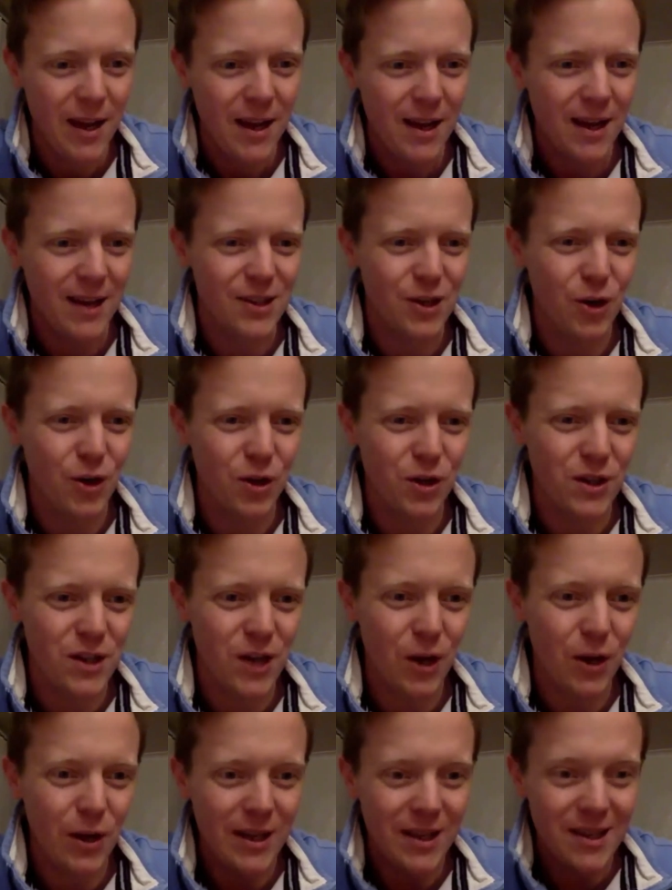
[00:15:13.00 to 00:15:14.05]
as God is
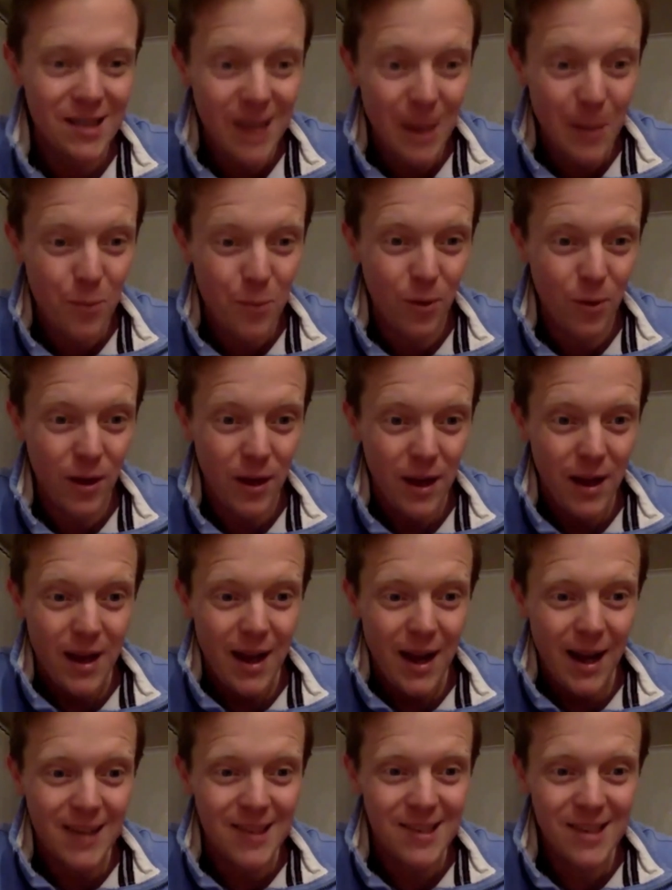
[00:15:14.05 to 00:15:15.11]
holy, separate
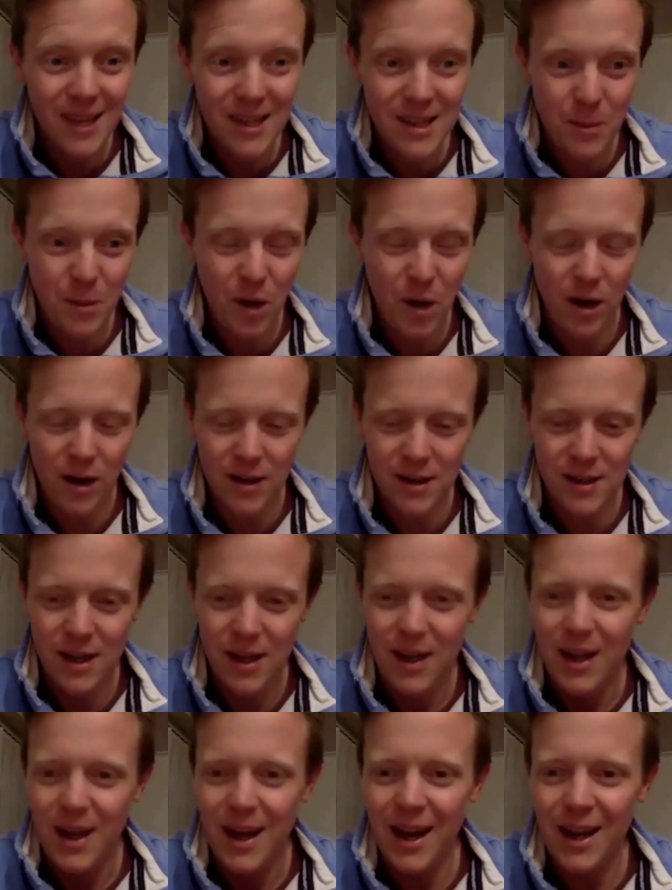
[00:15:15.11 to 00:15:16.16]
and set apart
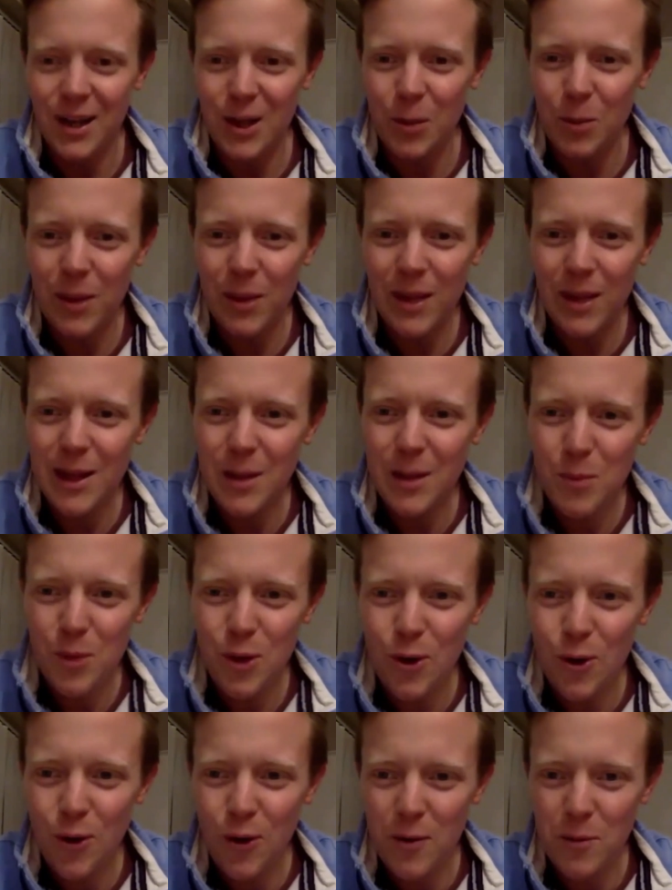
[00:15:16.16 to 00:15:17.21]
and completely
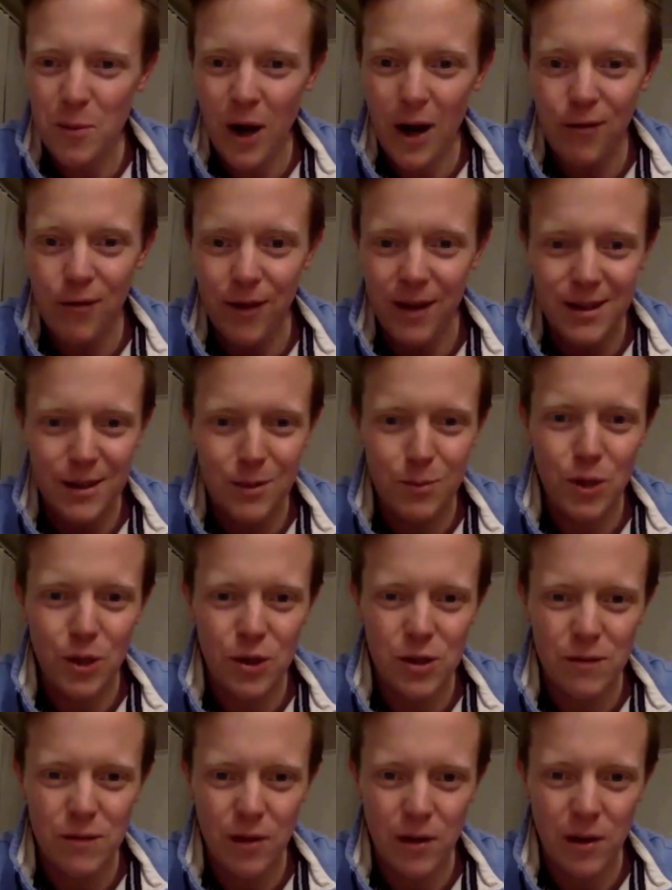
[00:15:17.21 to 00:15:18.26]
pure and perfect and
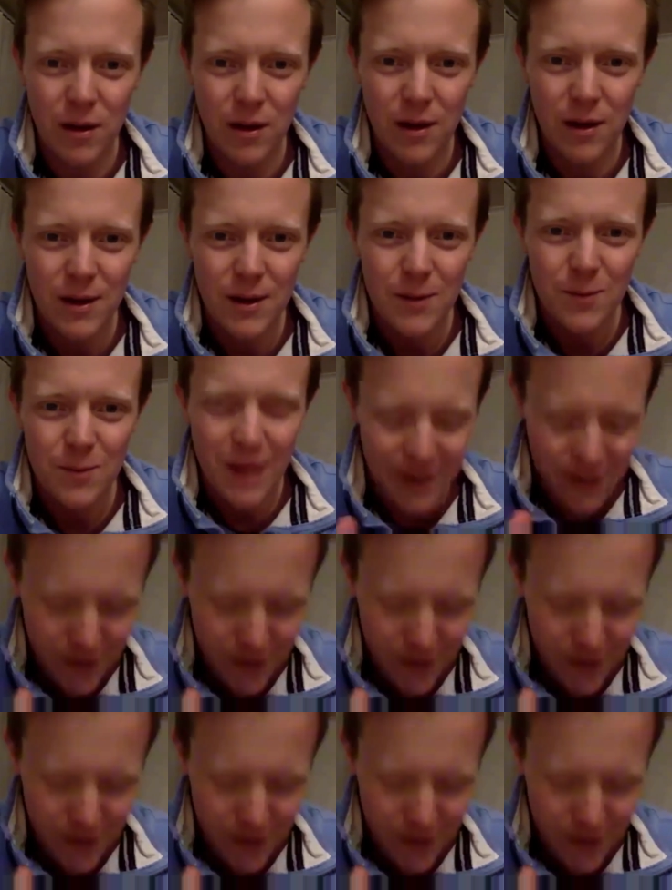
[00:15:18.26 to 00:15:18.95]
beautiful. And